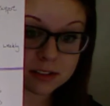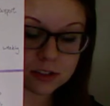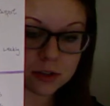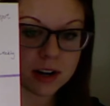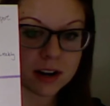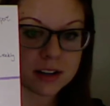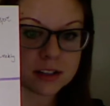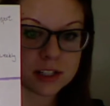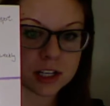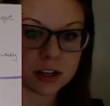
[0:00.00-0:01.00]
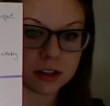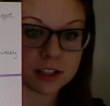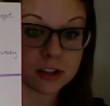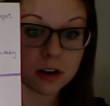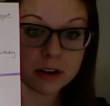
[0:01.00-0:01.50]
so not necessarily
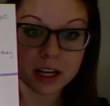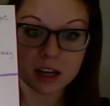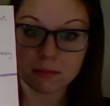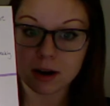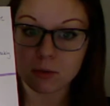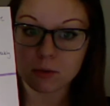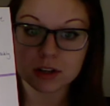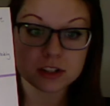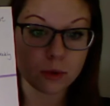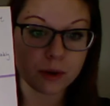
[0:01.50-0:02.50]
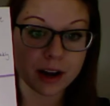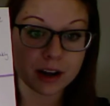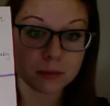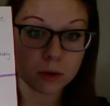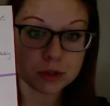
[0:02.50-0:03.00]
talking about what's going on
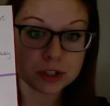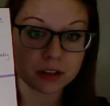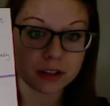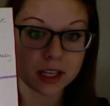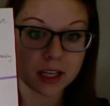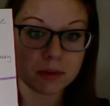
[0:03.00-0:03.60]
emotionally,